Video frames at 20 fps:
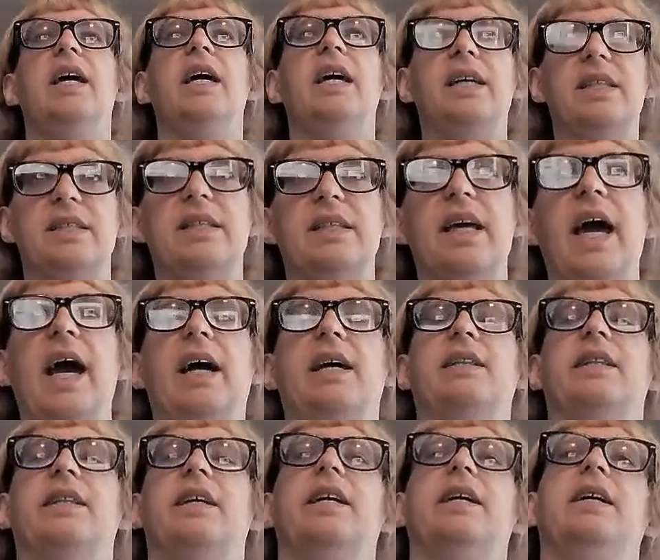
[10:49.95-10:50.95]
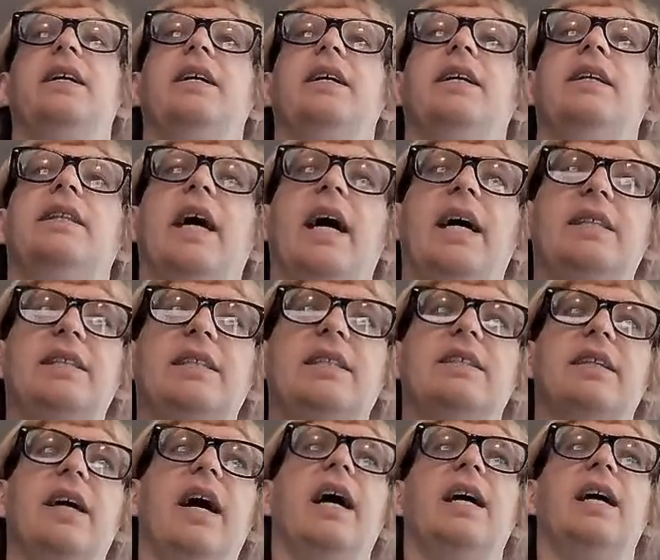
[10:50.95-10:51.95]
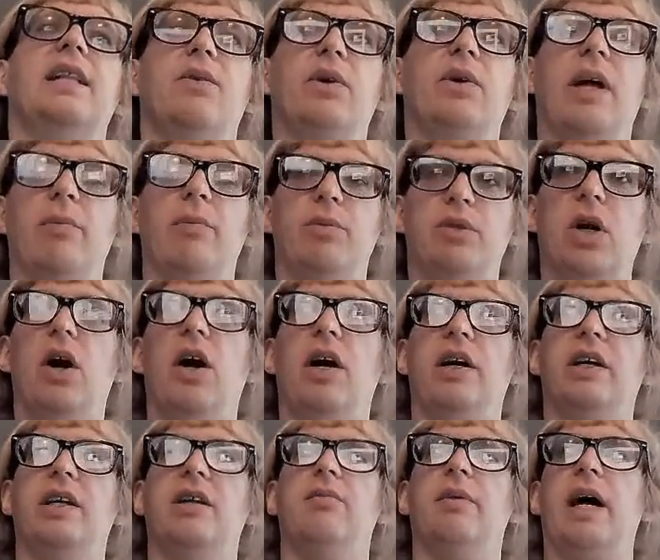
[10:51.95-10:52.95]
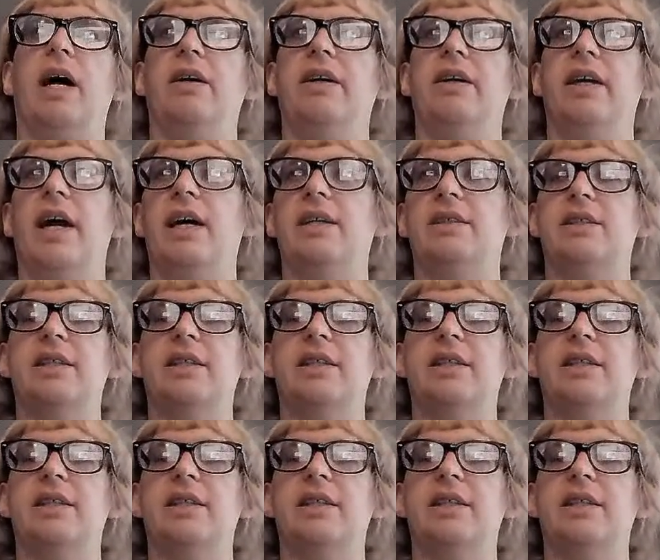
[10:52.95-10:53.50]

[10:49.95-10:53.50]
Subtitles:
Exactly. That's exactly what I'm talking about. Yeah.